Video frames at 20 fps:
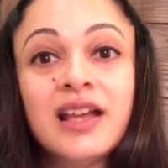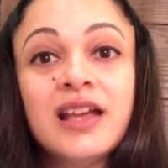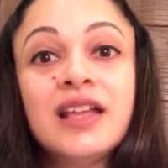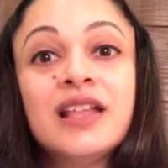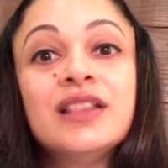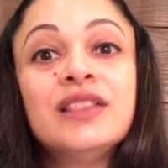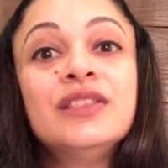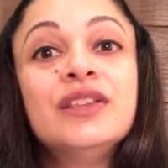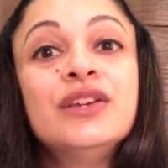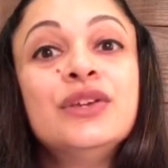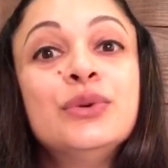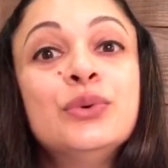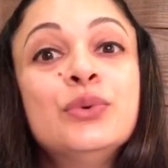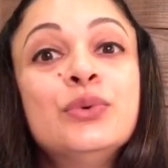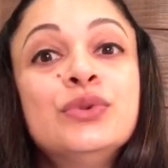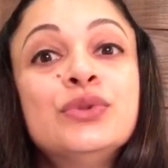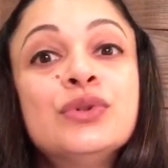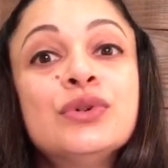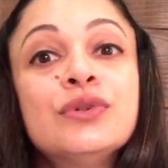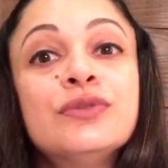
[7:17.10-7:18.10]
The
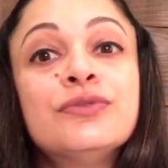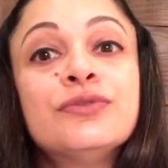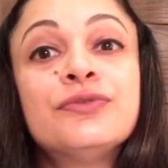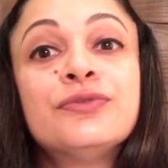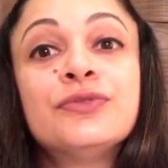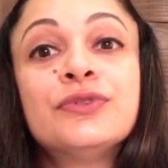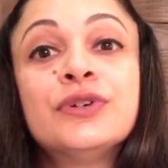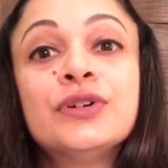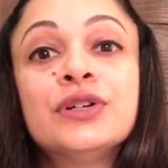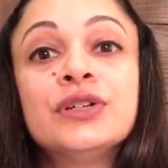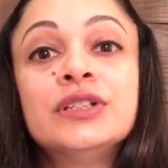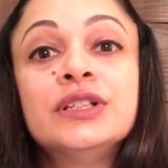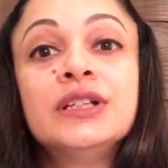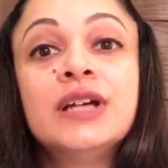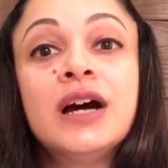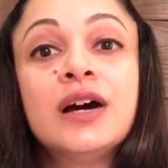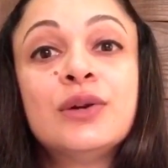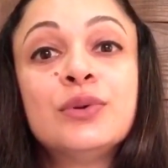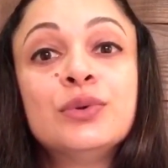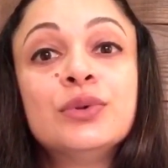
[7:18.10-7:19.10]
use of the
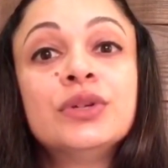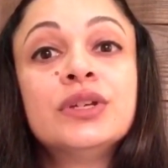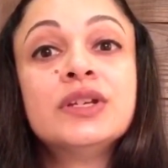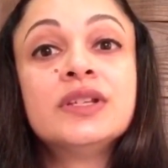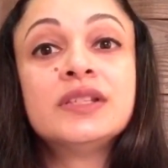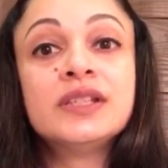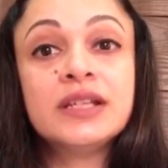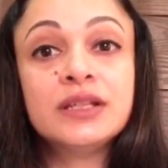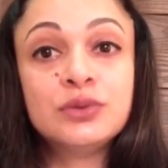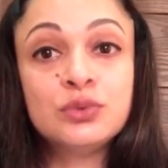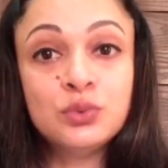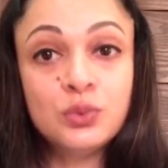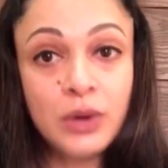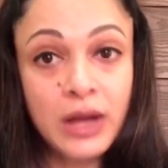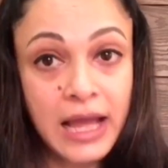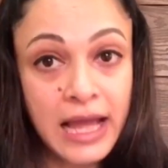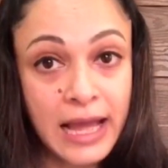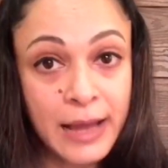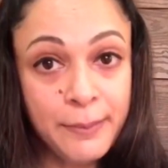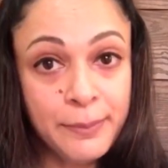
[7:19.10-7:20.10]
Arogya Setu
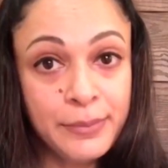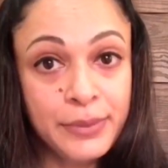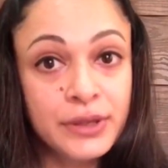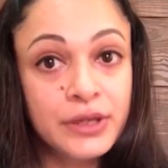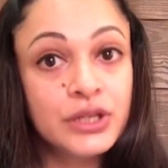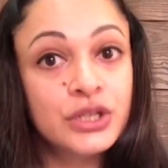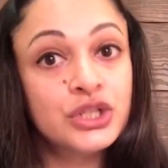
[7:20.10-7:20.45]
app